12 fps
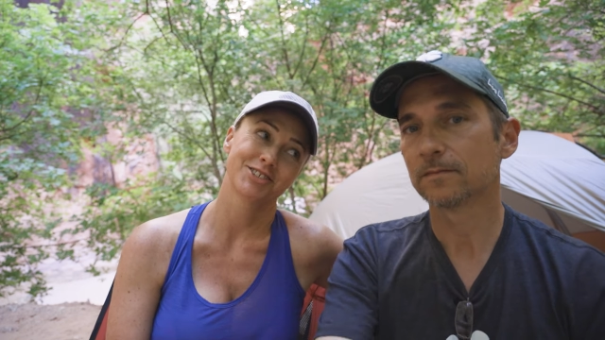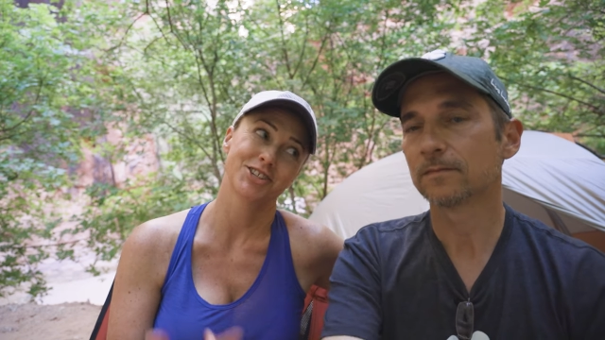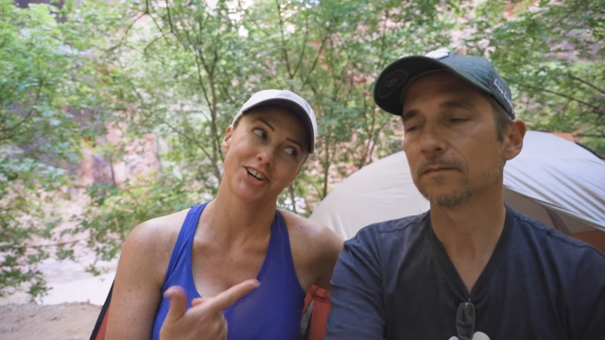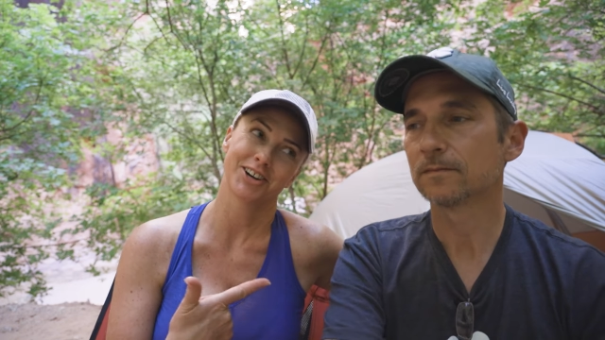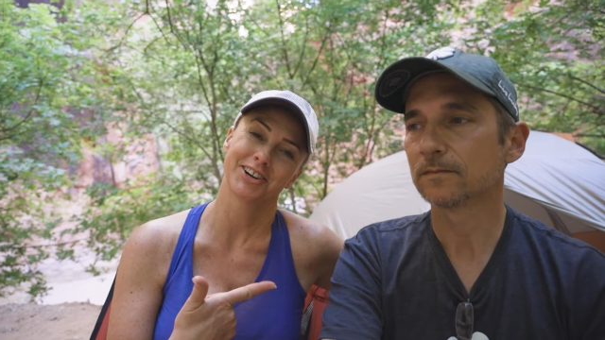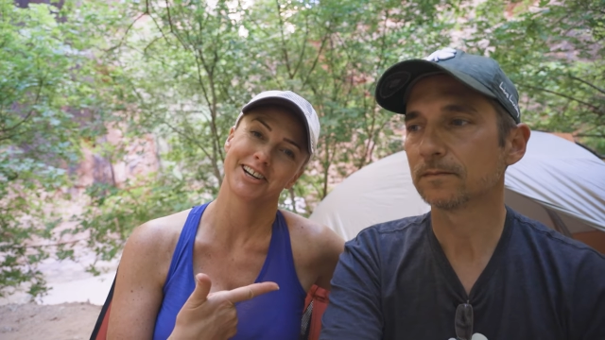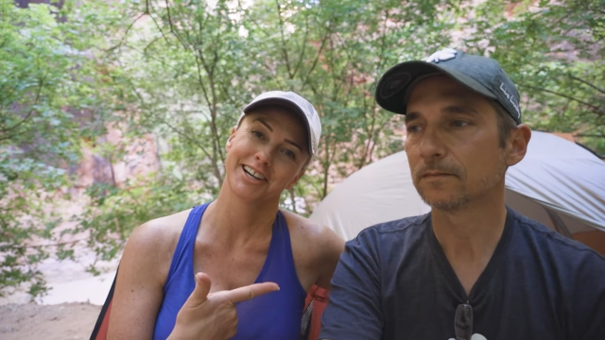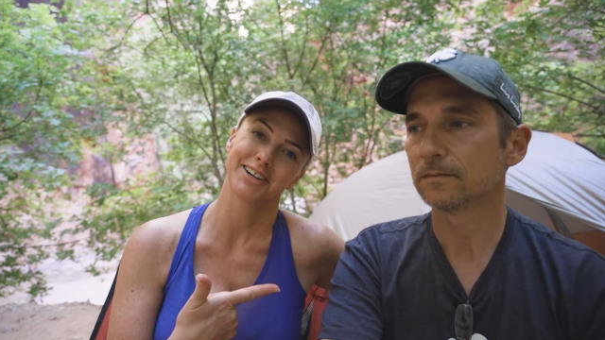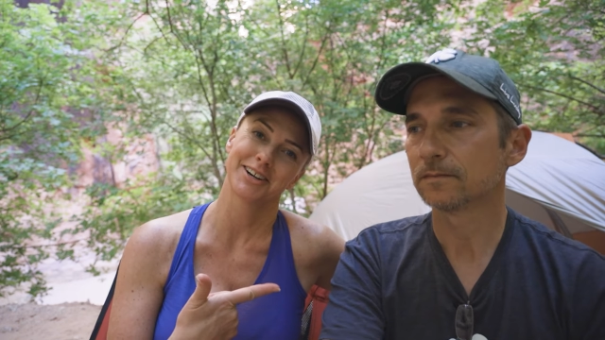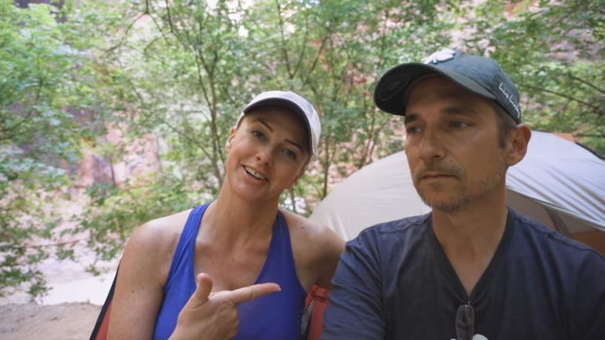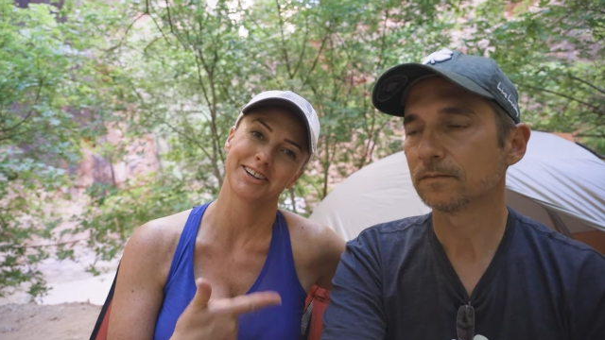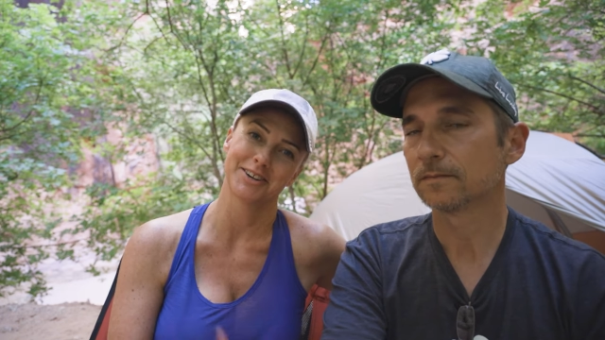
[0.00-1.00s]
Speaker 1: Jerry
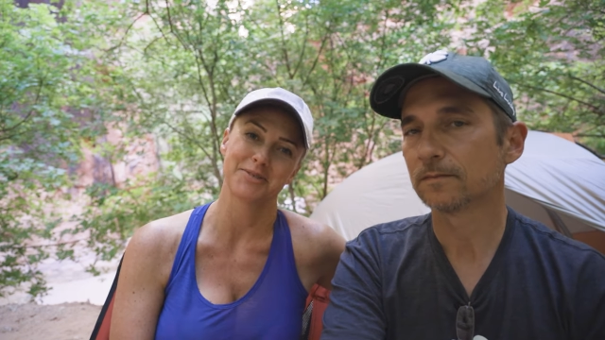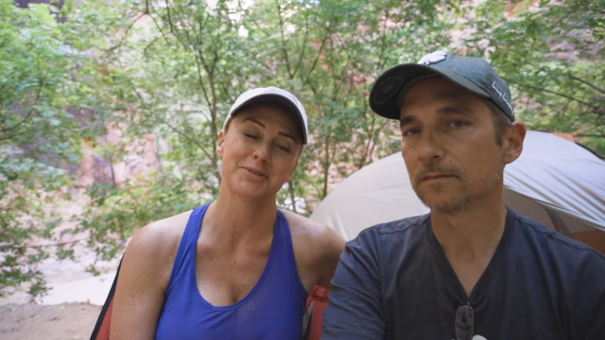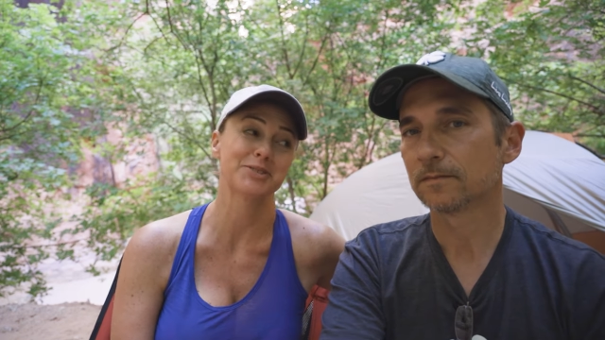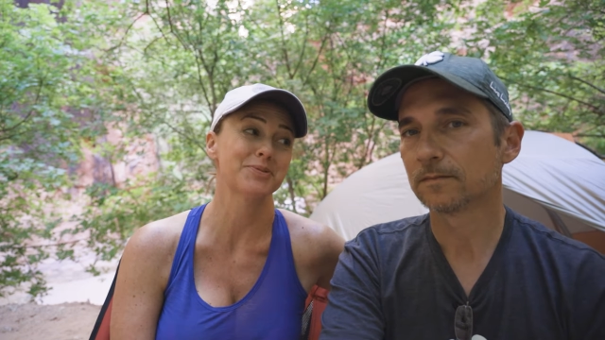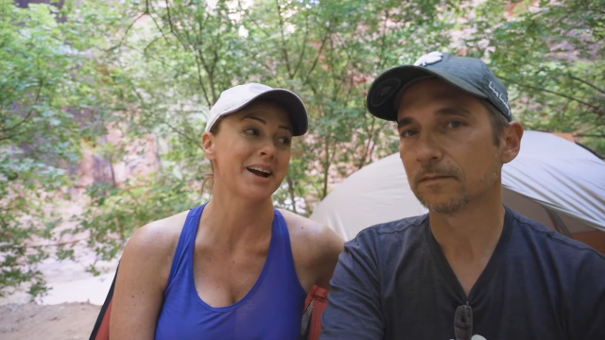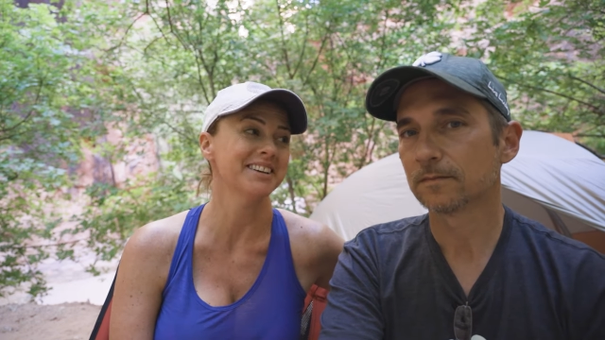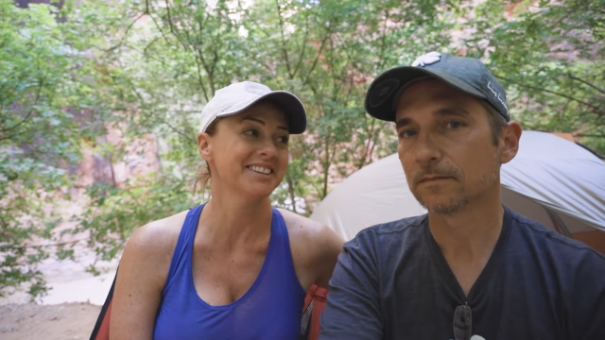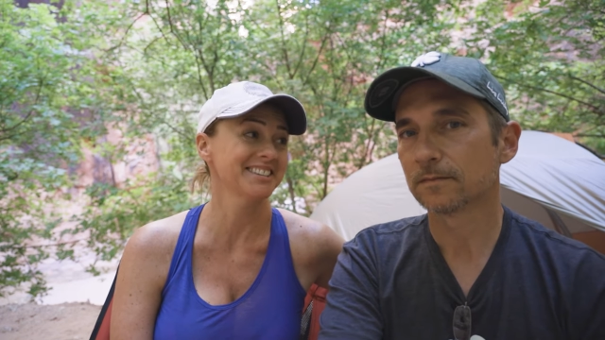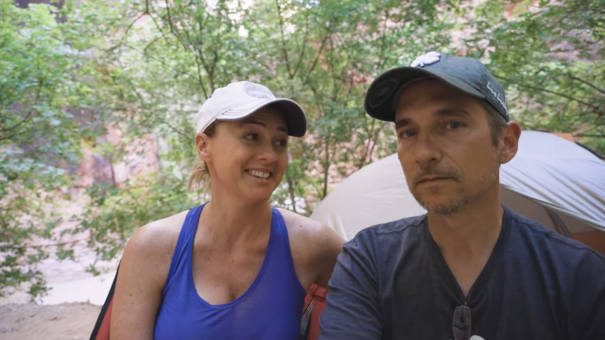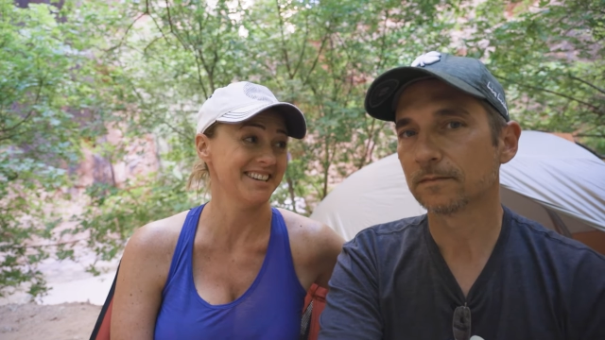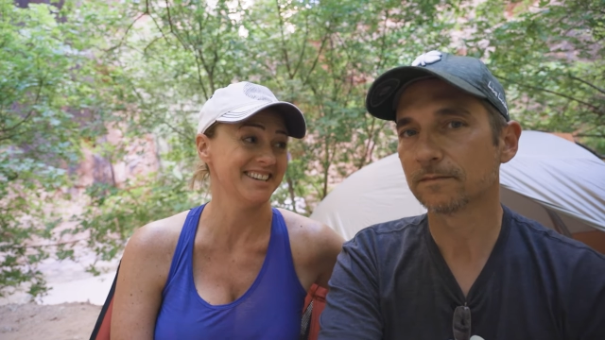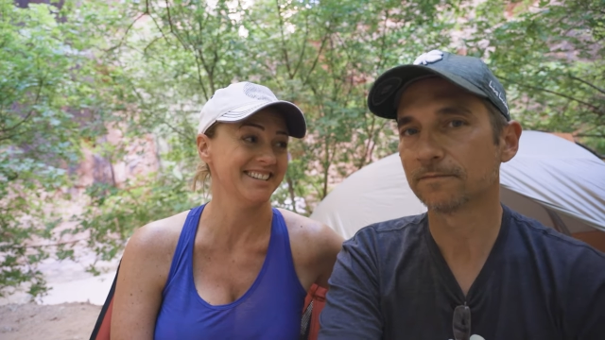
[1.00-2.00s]
here was
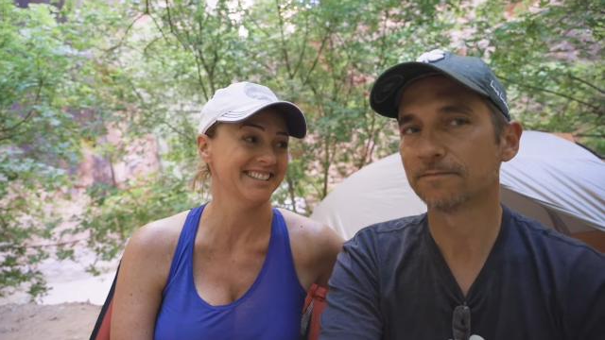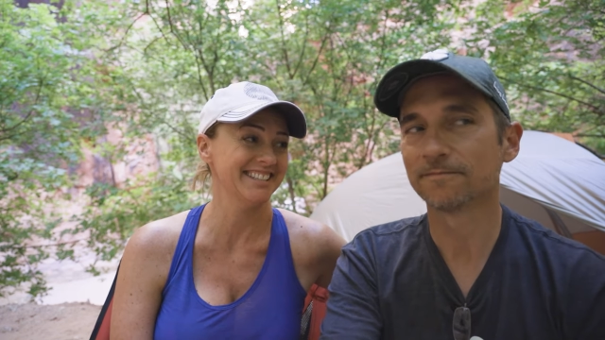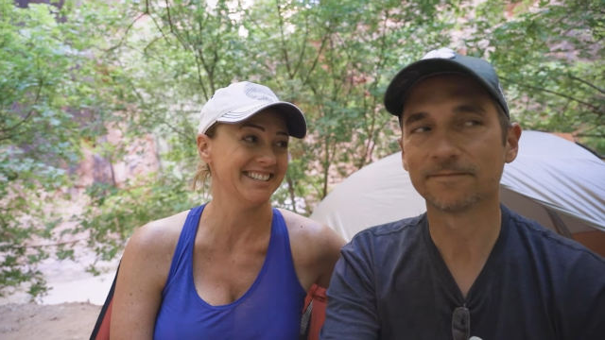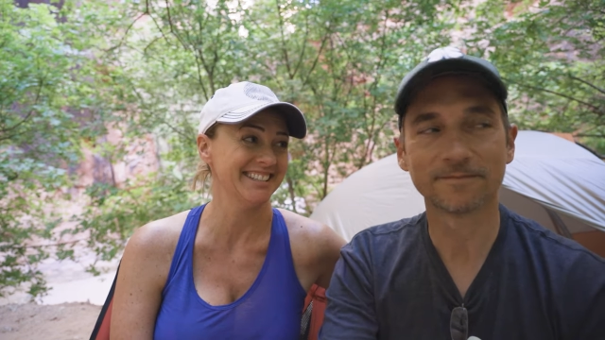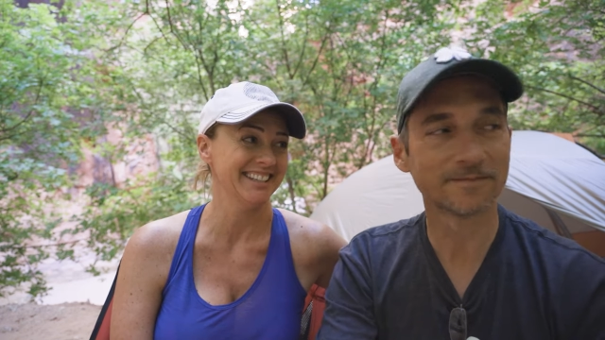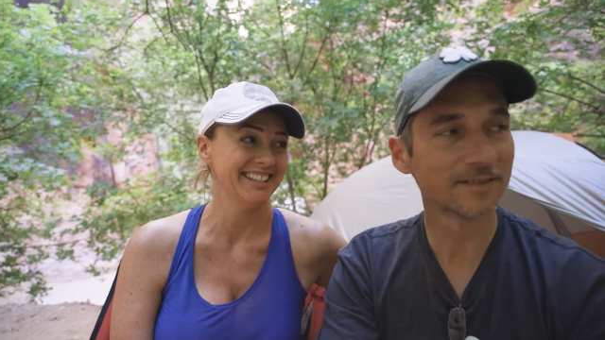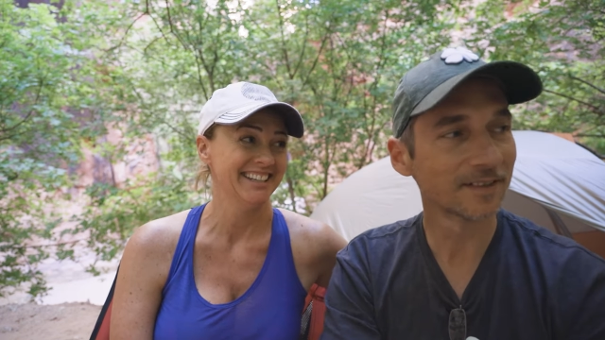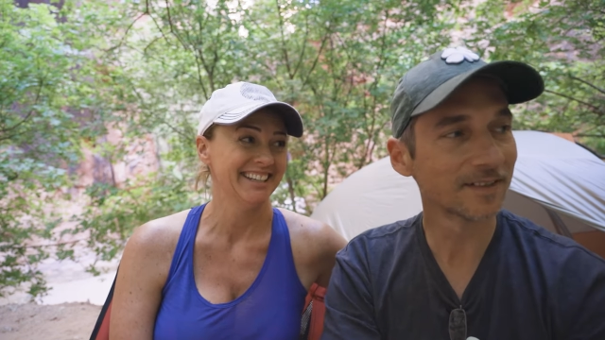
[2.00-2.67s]
recognized.